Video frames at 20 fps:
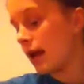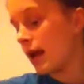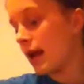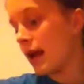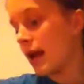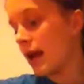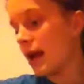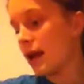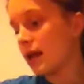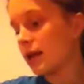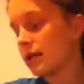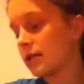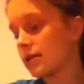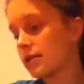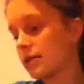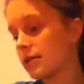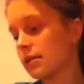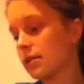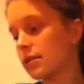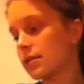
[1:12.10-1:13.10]

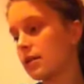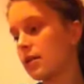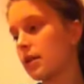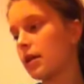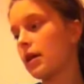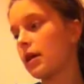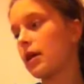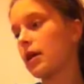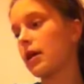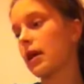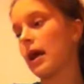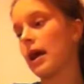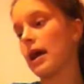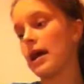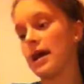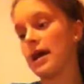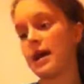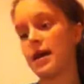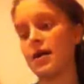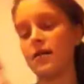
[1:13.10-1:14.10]
Next, I
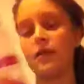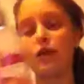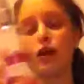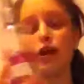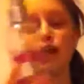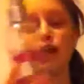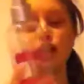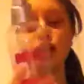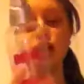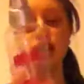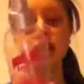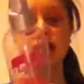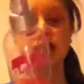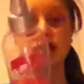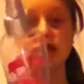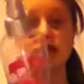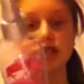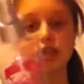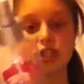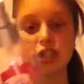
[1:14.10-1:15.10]
have
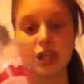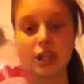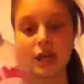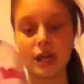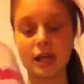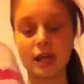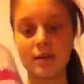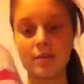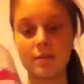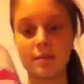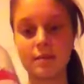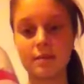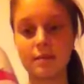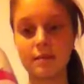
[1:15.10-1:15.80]
Just Shine,